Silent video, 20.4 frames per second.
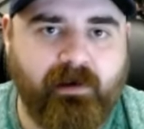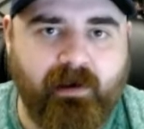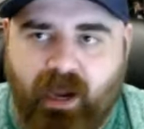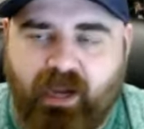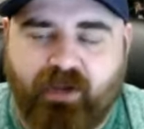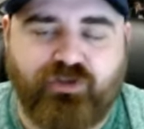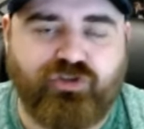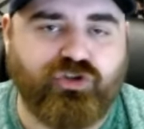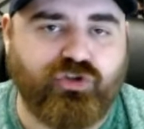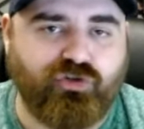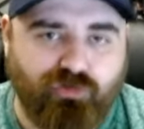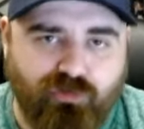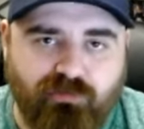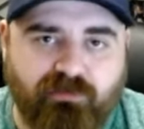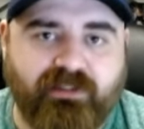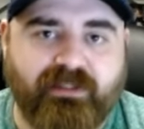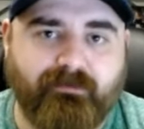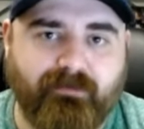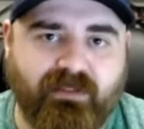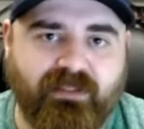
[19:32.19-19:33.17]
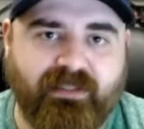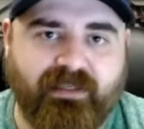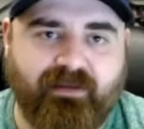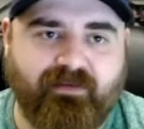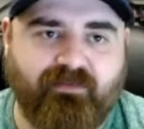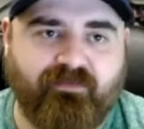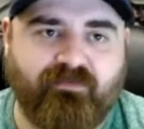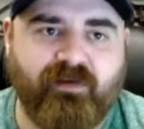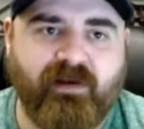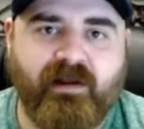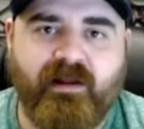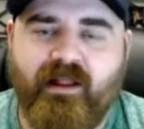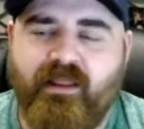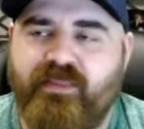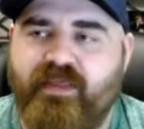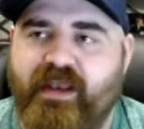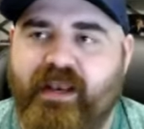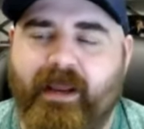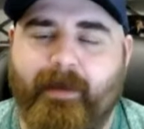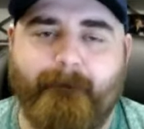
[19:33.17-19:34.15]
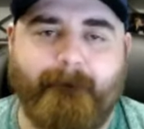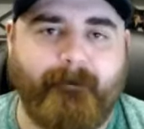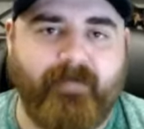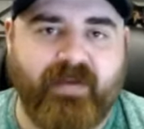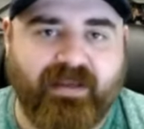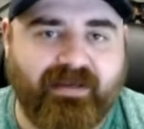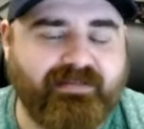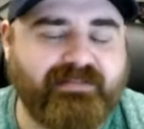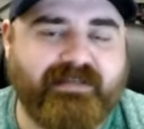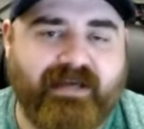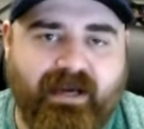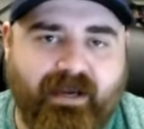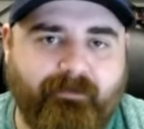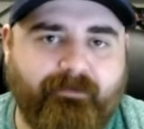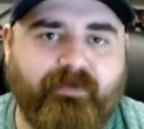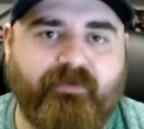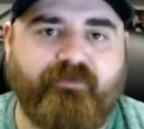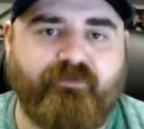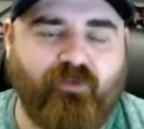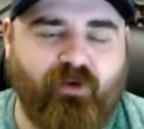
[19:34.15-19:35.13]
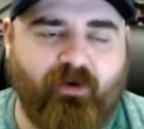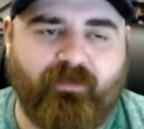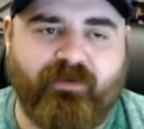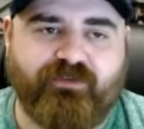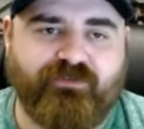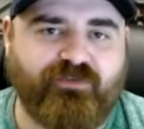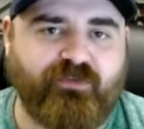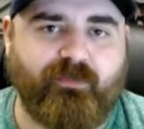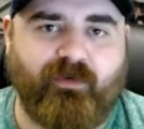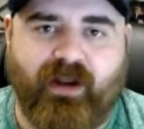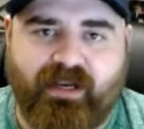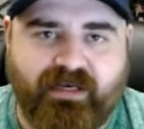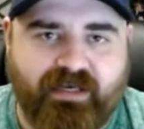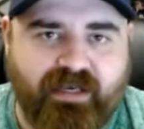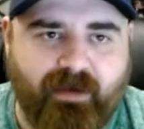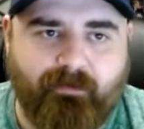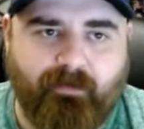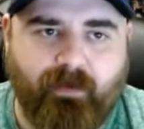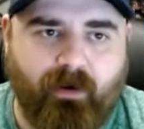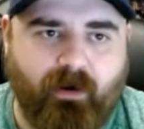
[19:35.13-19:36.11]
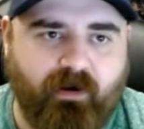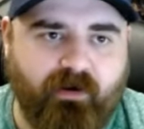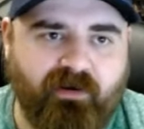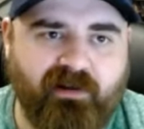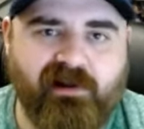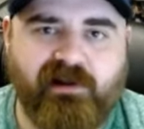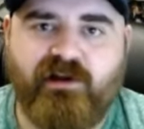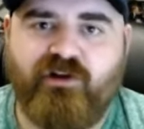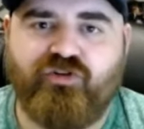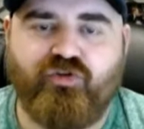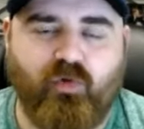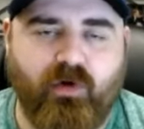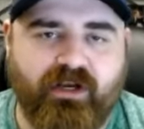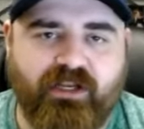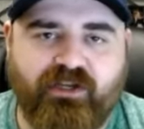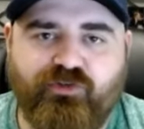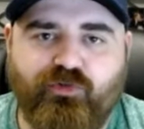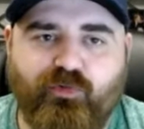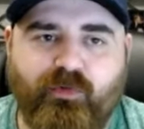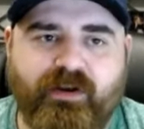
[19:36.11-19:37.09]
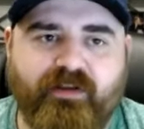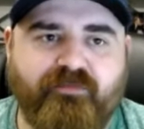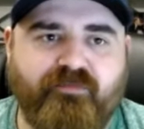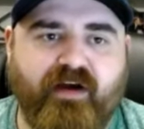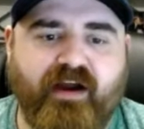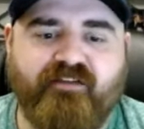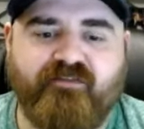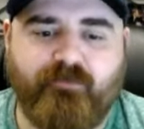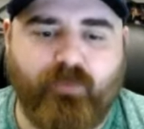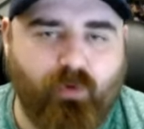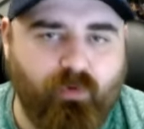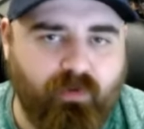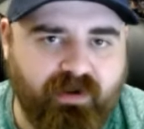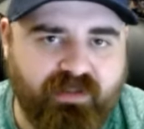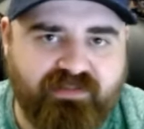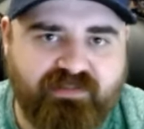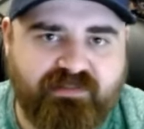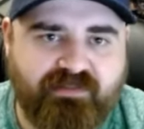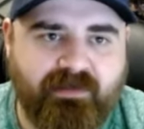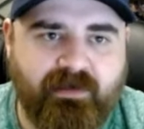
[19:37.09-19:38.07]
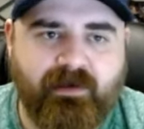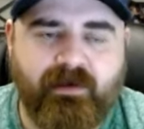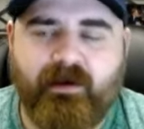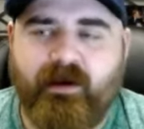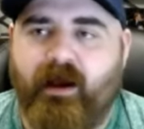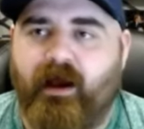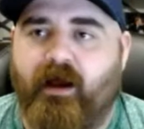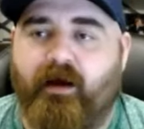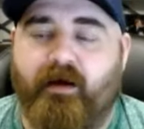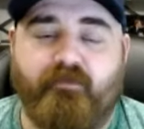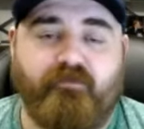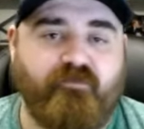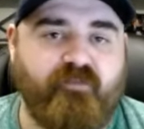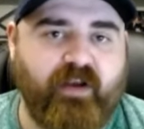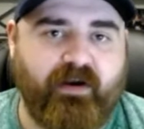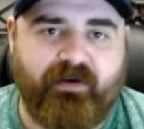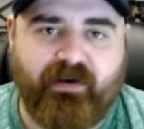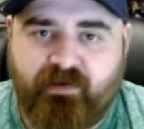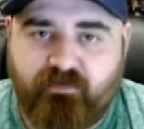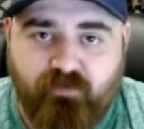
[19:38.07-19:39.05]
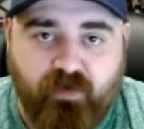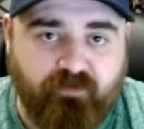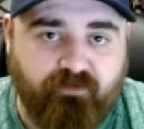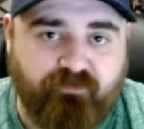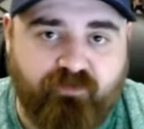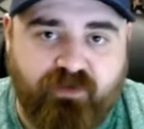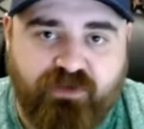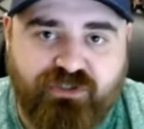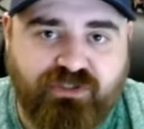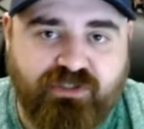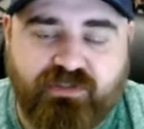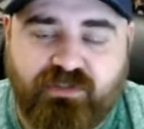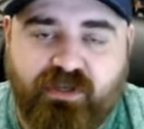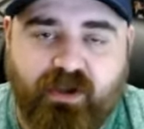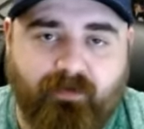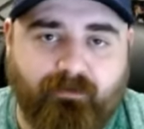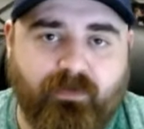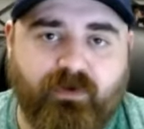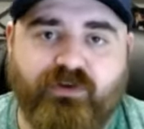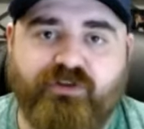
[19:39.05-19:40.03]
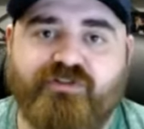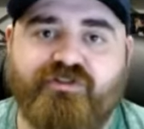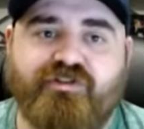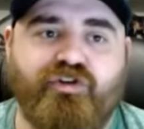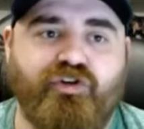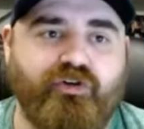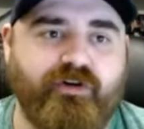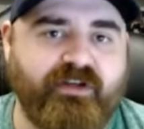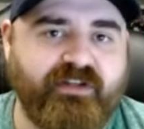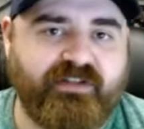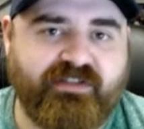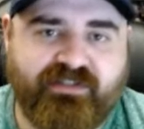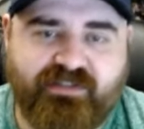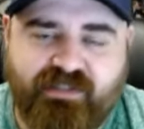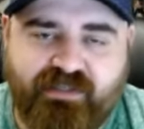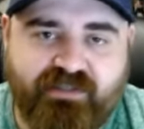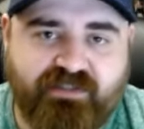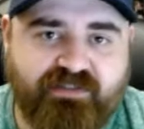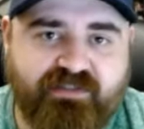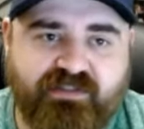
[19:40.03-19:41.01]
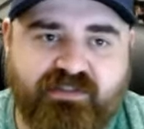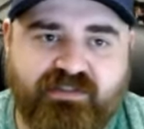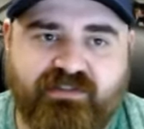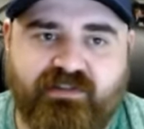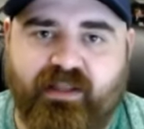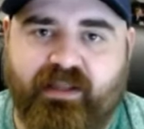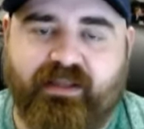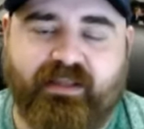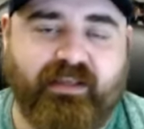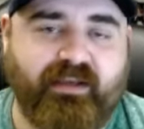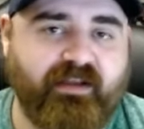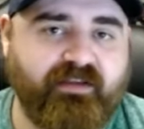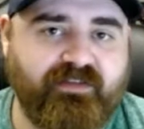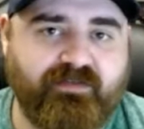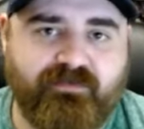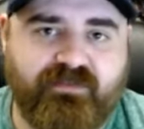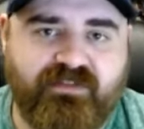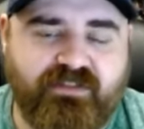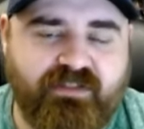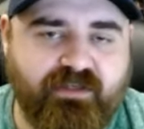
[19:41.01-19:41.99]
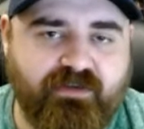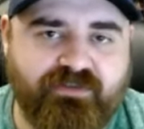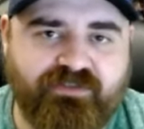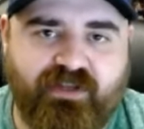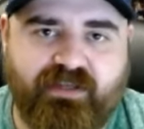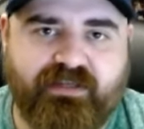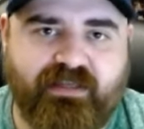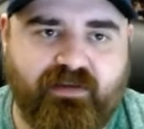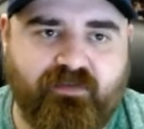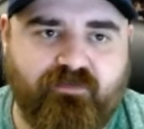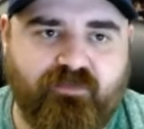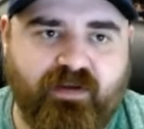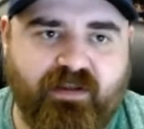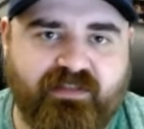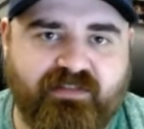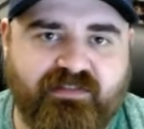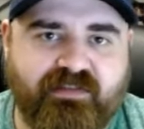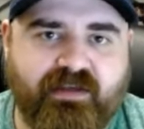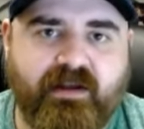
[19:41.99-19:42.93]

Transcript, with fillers: I truly believe that a big time performance from Ryan Nembhard, 20, 25 points, uh, very efficient numbers, good assists, like getting some steals on defense.